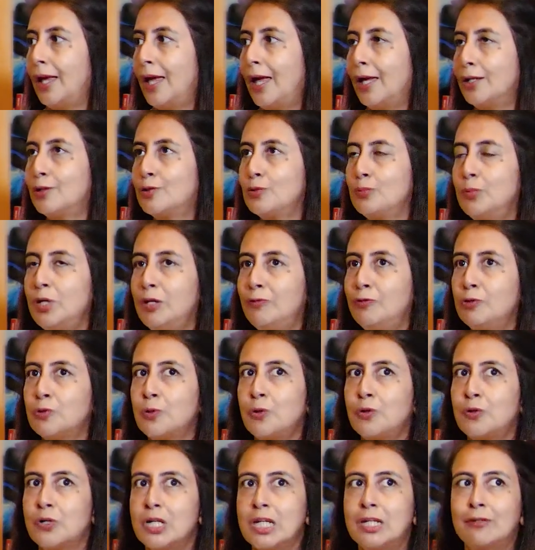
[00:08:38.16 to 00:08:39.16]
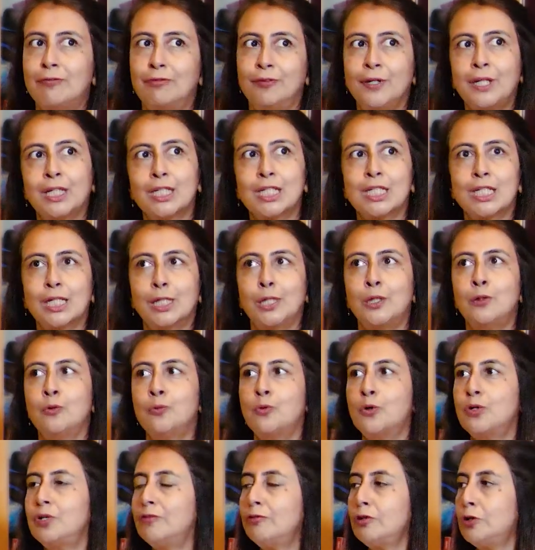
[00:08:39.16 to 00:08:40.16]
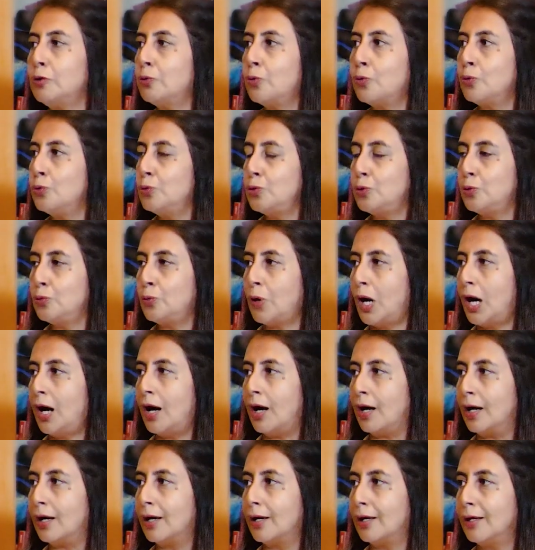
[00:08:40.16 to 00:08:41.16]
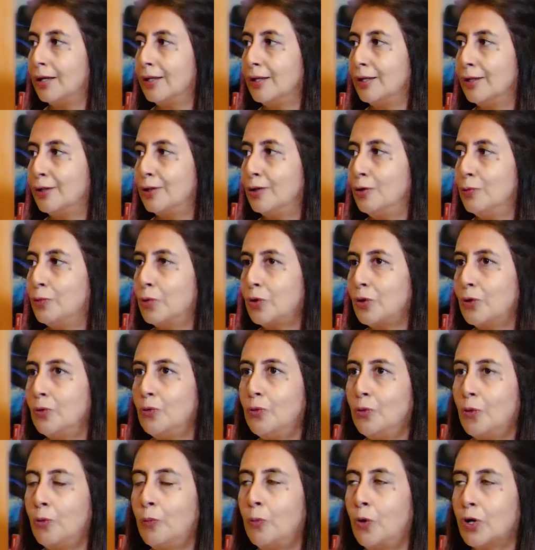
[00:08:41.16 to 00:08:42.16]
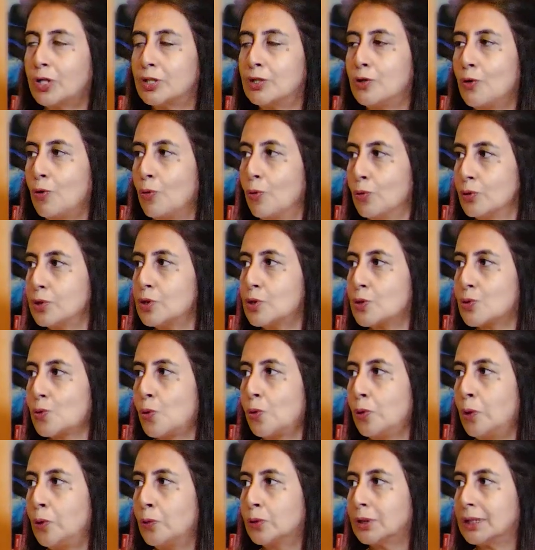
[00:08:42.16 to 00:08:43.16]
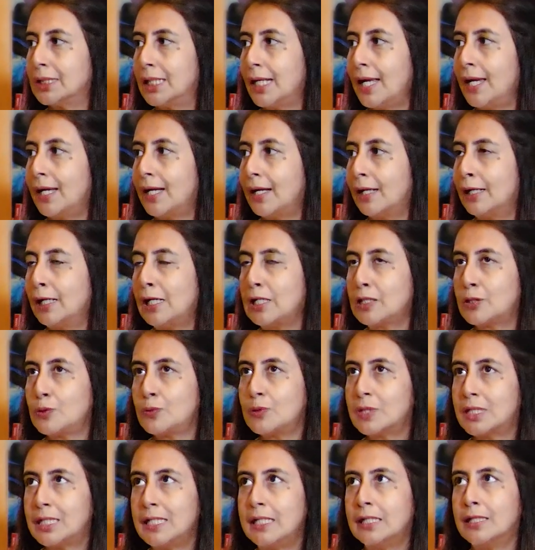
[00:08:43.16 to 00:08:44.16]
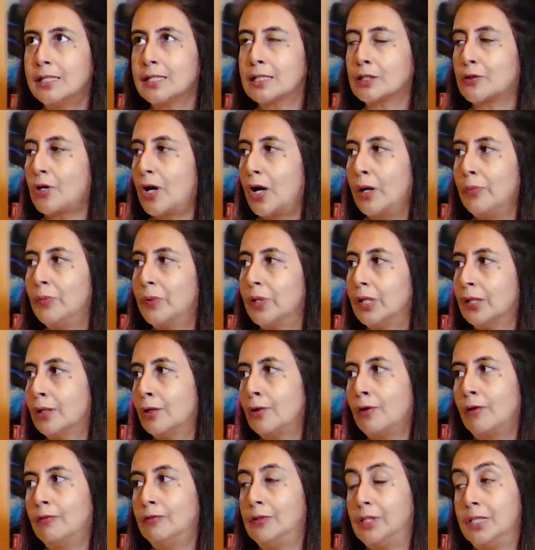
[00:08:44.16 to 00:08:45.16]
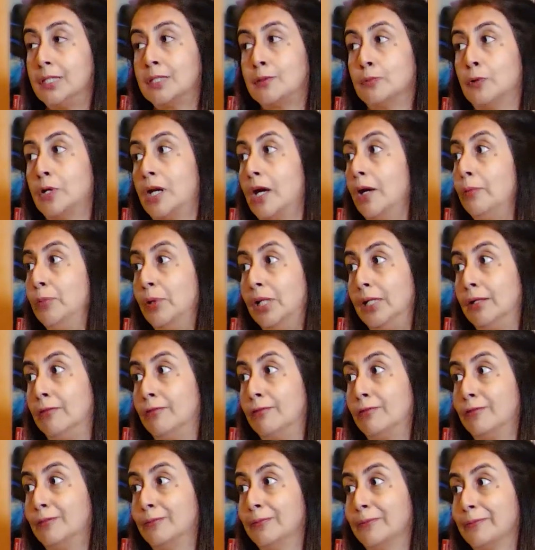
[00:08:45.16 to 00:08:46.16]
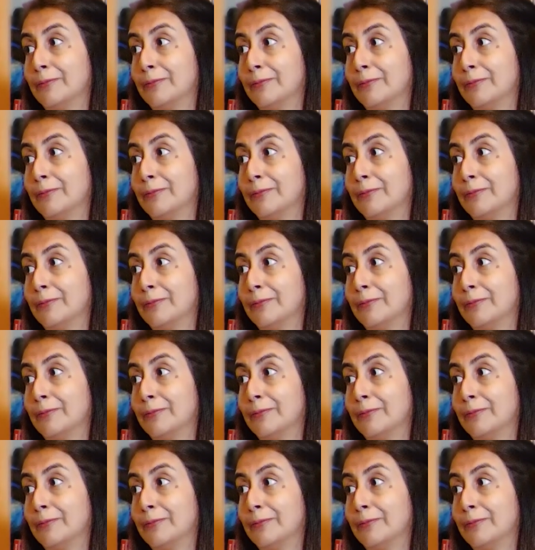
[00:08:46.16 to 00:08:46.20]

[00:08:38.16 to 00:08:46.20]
And to me, if you don't read fiction, you won't even know who you are. You won't know what your own soul looks like unless you see it described in a novel, is what I believe.